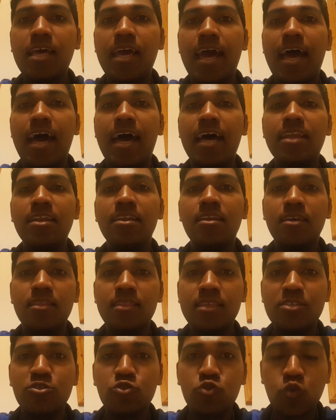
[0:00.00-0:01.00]
and
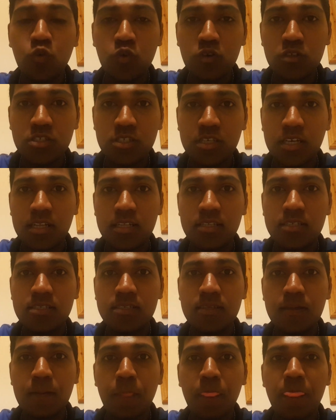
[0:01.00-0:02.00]
these cone cells
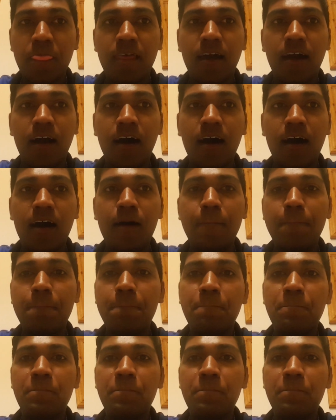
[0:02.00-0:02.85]
are